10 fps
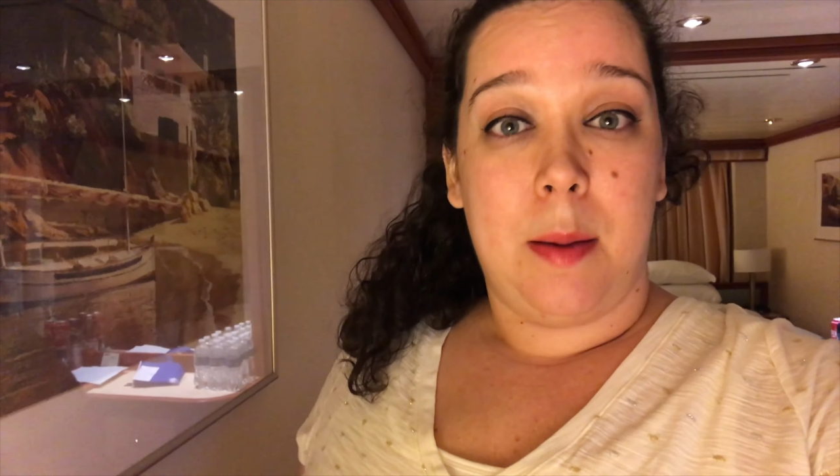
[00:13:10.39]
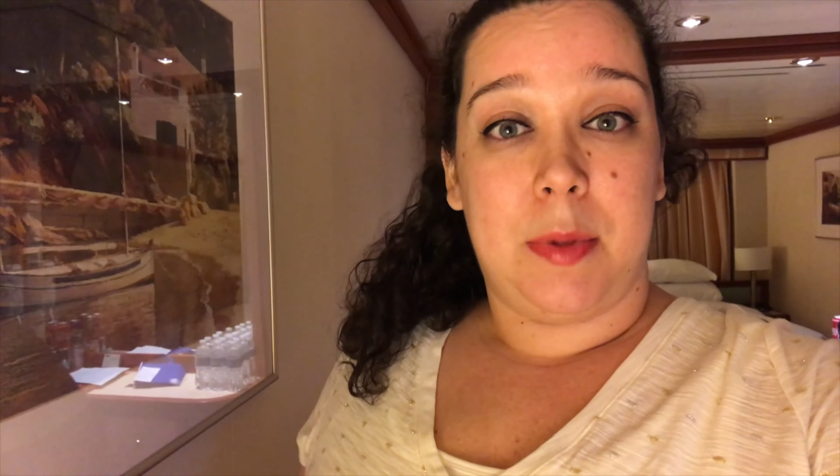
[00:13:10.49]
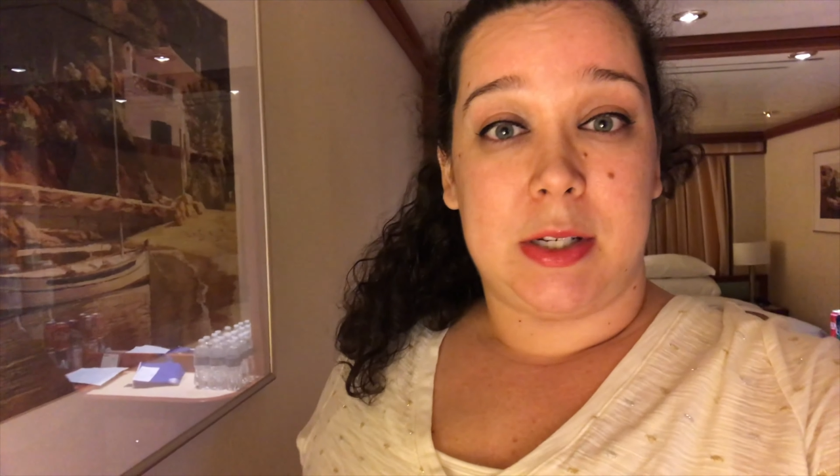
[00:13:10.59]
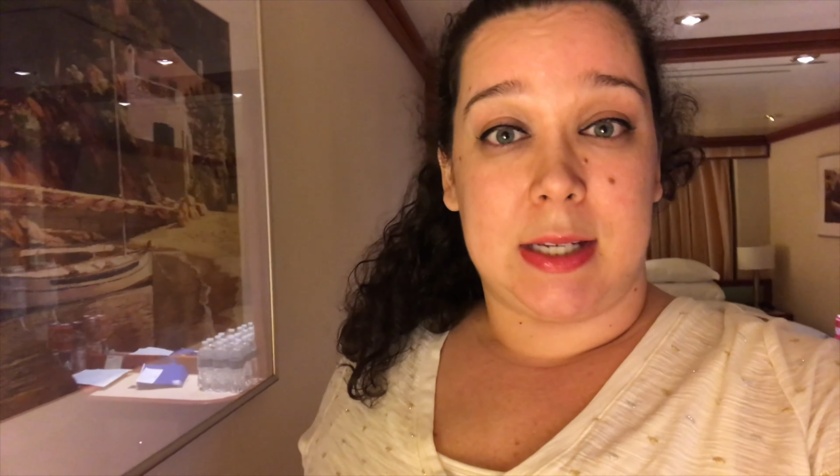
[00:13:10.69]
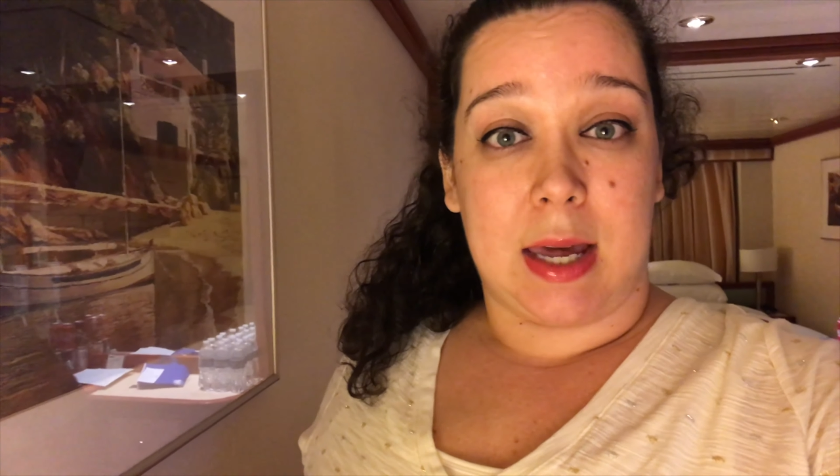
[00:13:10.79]

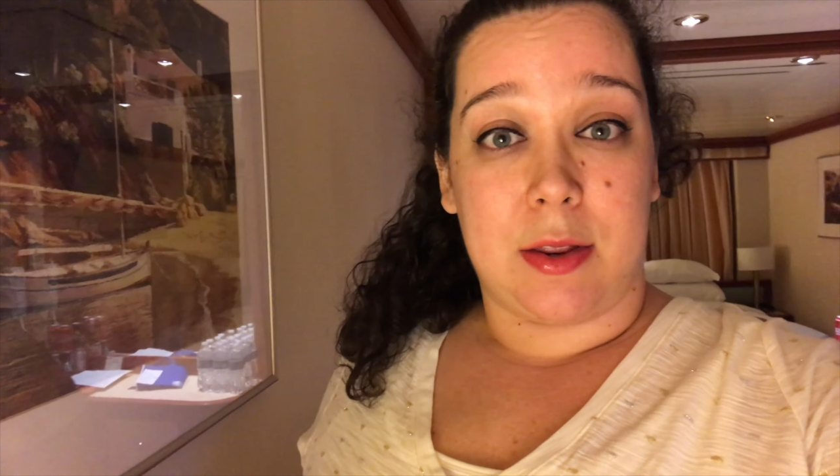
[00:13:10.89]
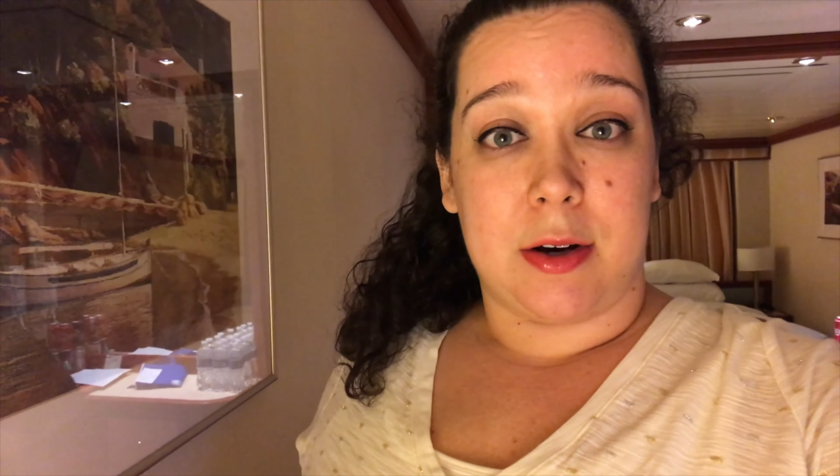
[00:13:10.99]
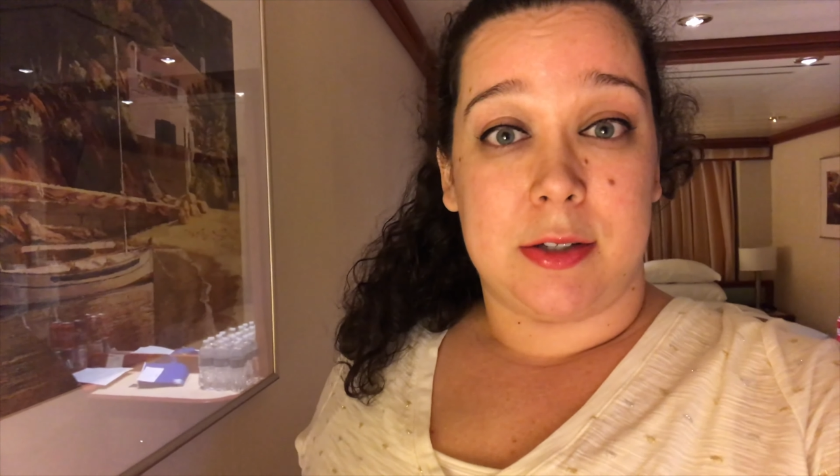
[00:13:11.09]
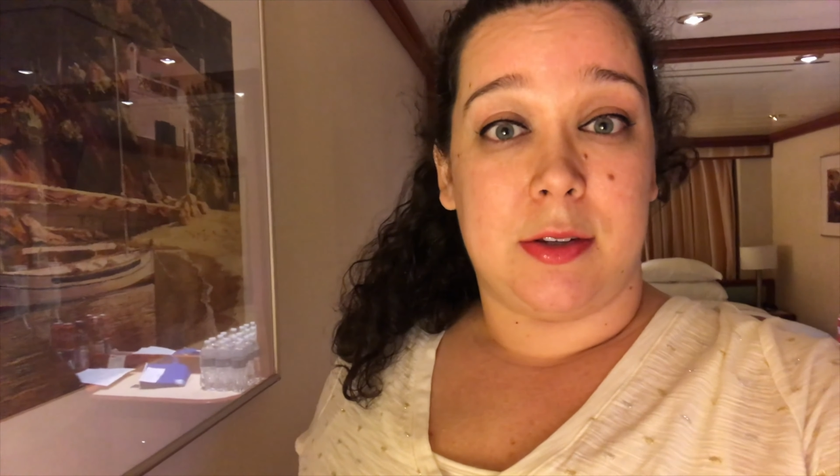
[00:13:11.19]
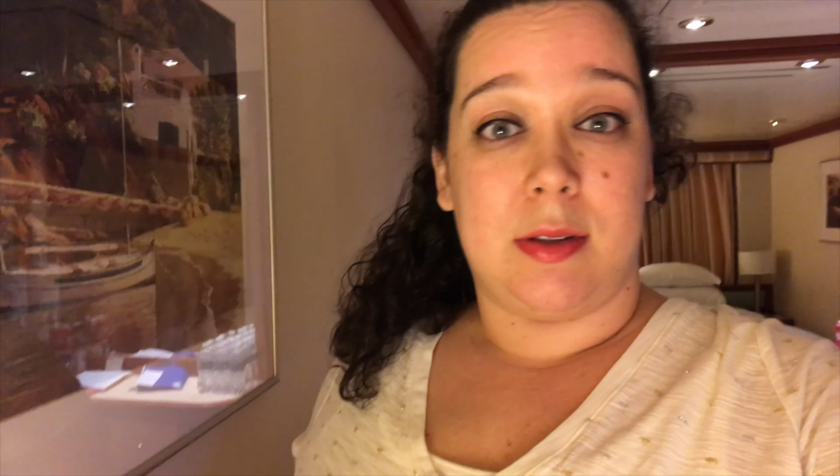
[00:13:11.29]
put
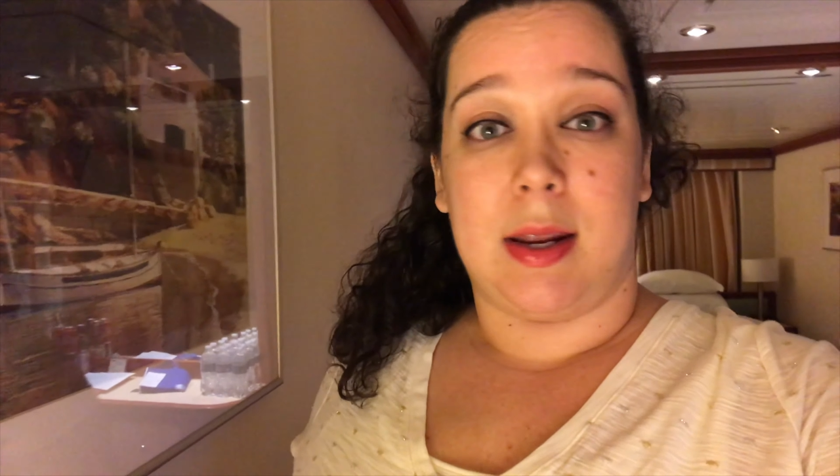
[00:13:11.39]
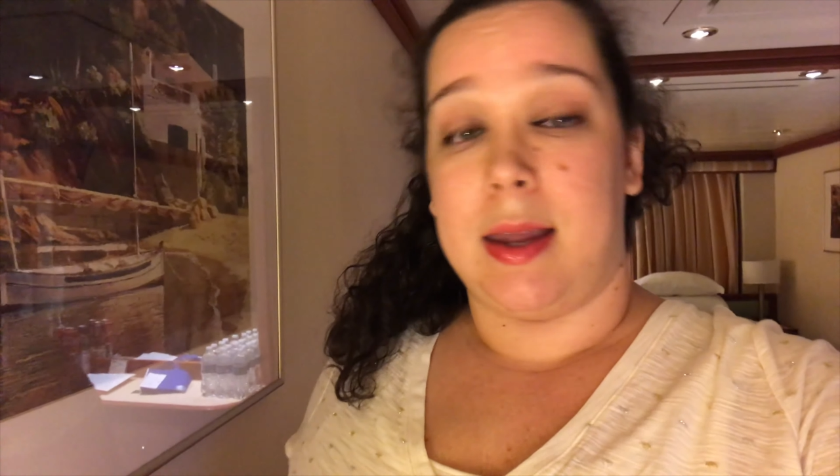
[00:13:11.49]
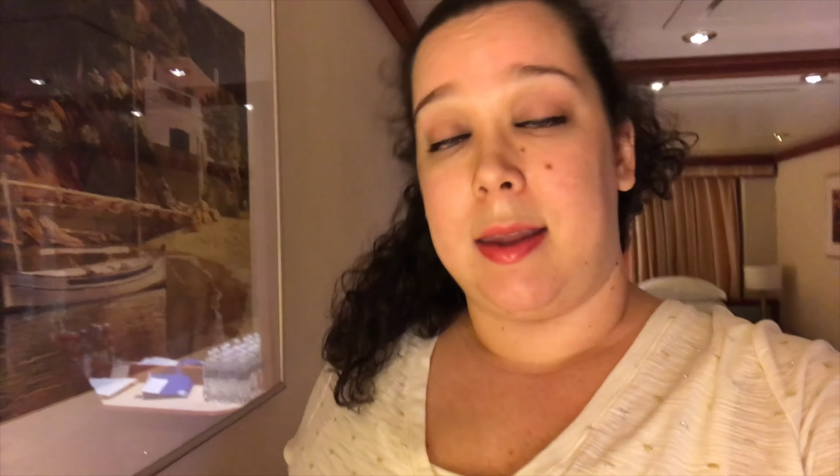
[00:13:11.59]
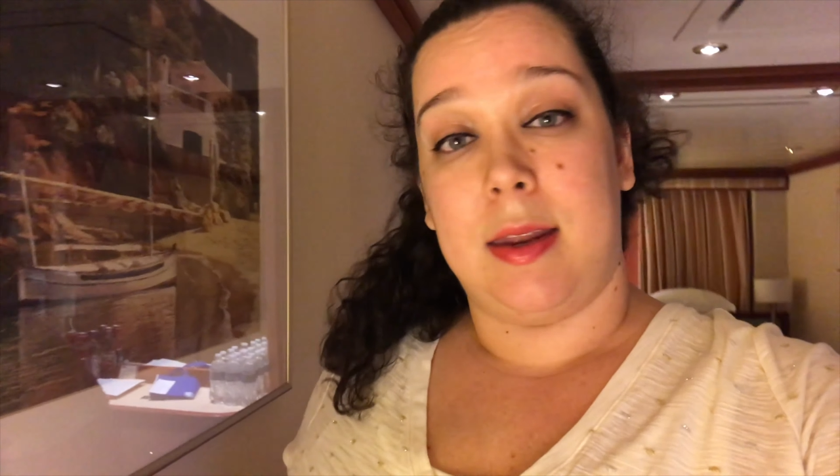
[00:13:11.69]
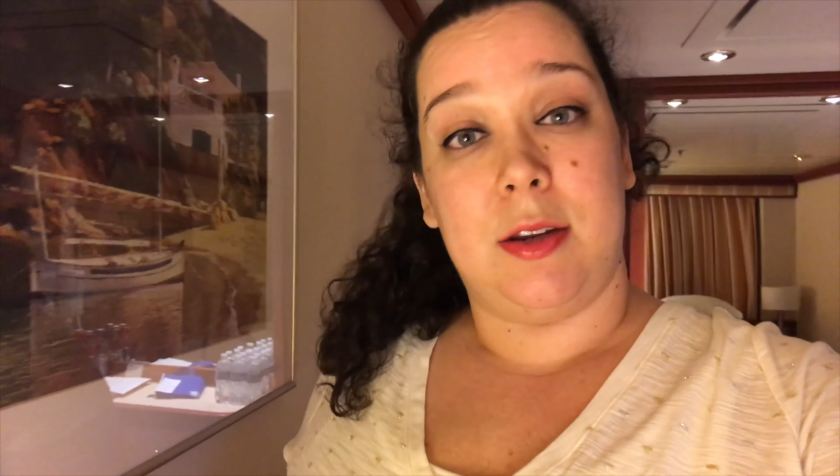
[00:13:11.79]
together so that
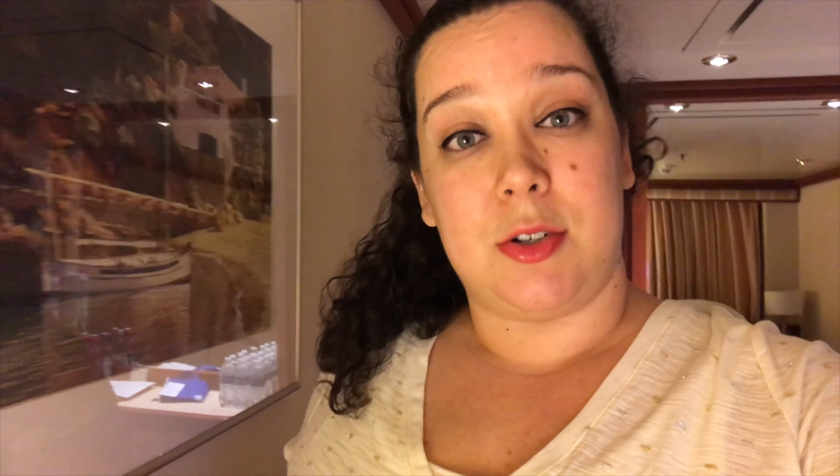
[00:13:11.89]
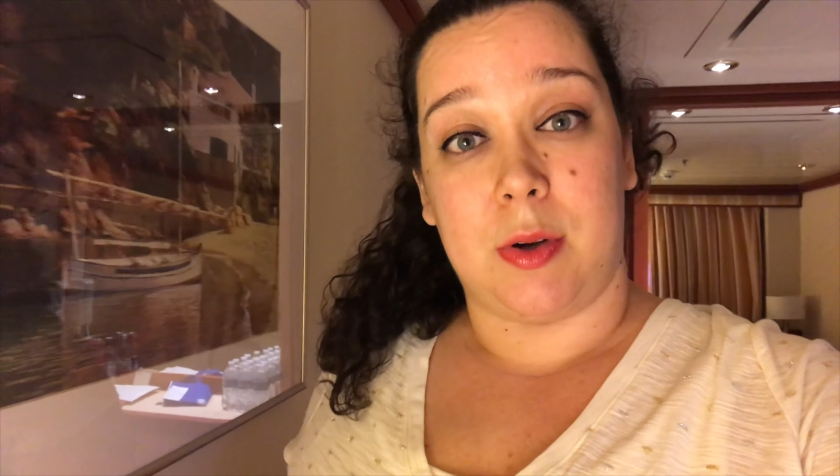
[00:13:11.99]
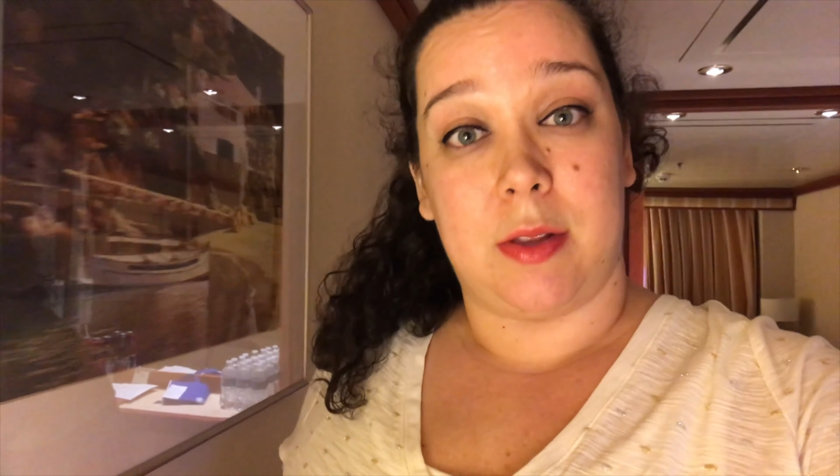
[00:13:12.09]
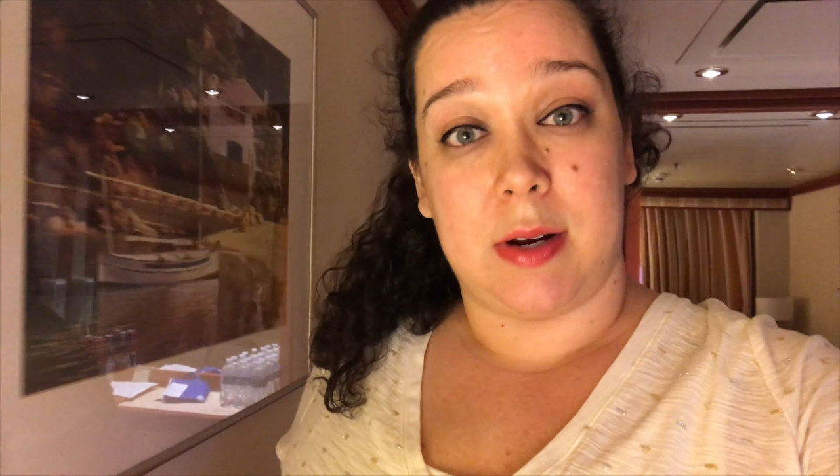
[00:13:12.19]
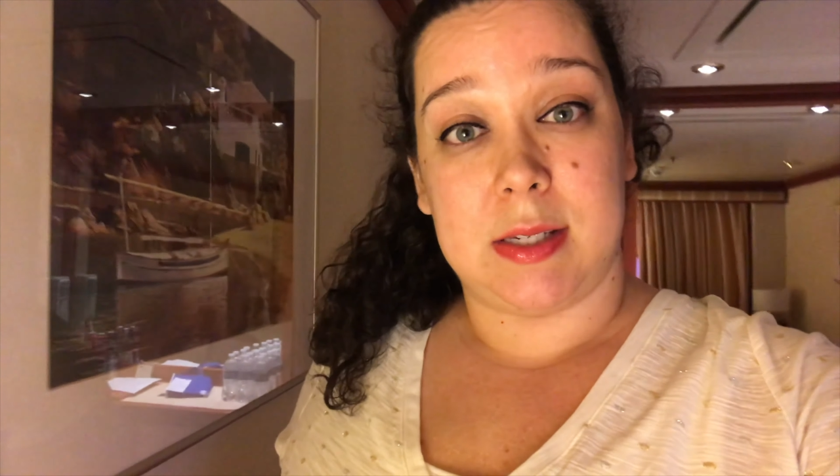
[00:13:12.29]
I can
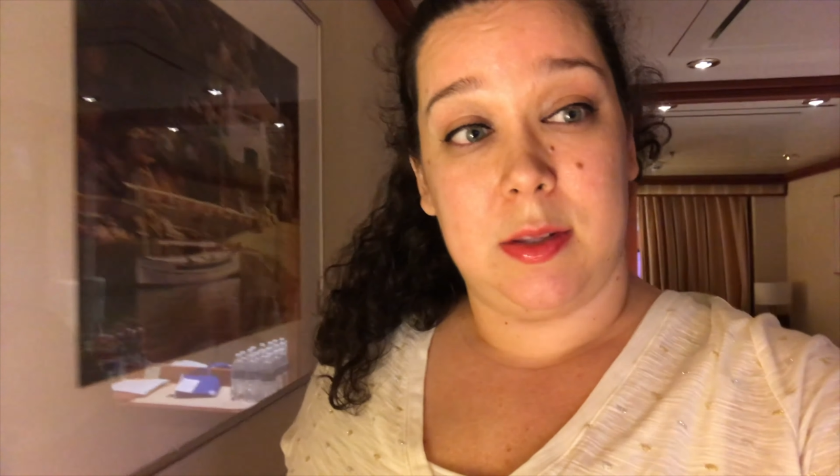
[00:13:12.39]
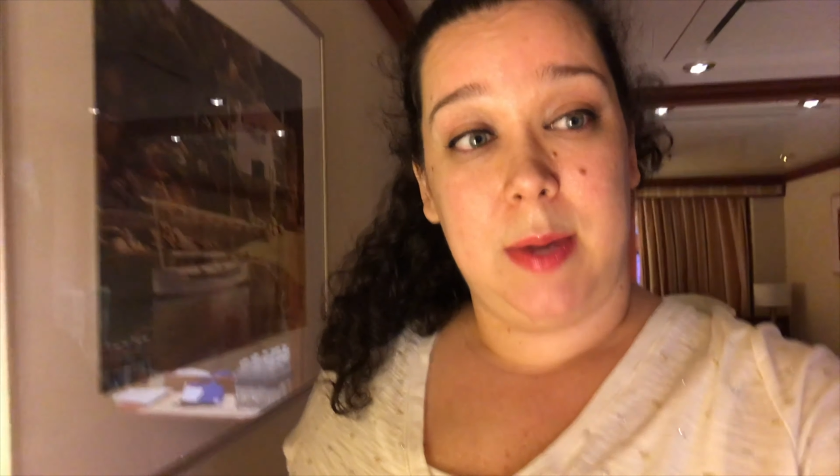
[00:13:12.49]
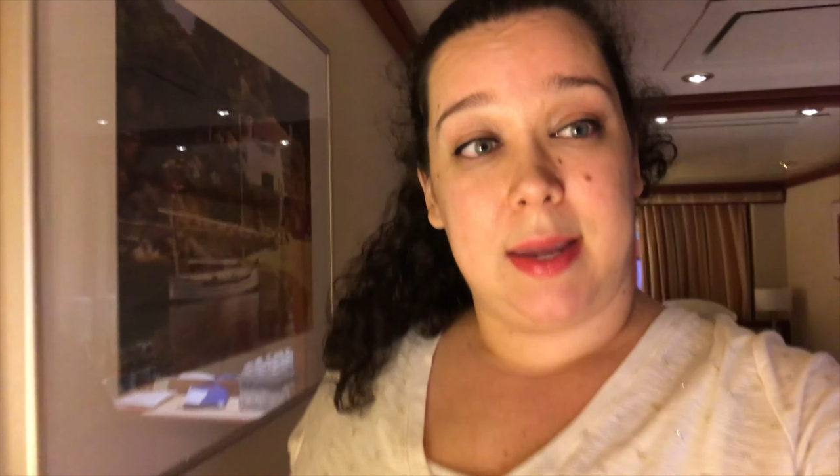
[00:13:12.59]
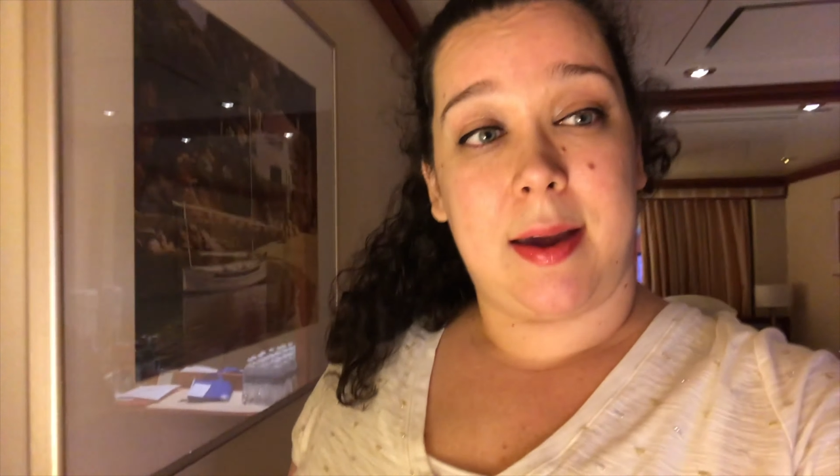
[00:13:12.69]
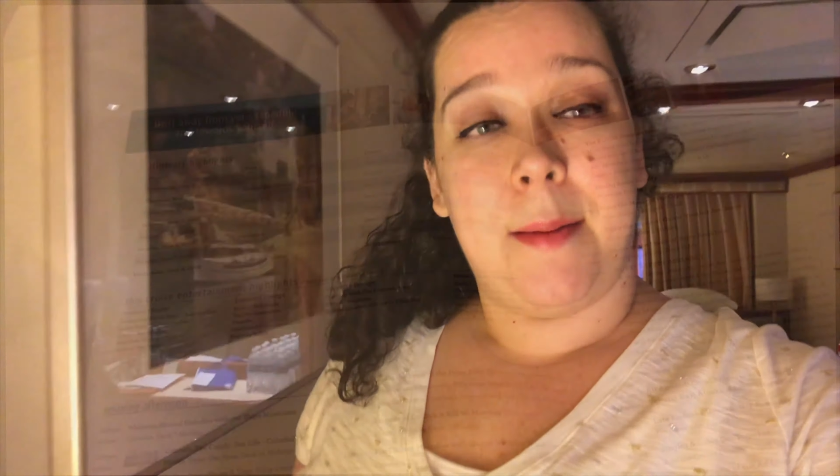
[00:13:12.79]
enjoy the rest of the
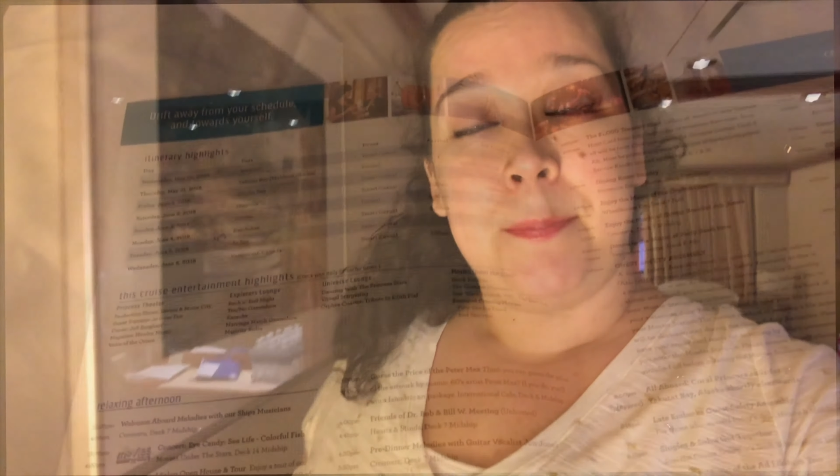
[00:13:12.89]
week.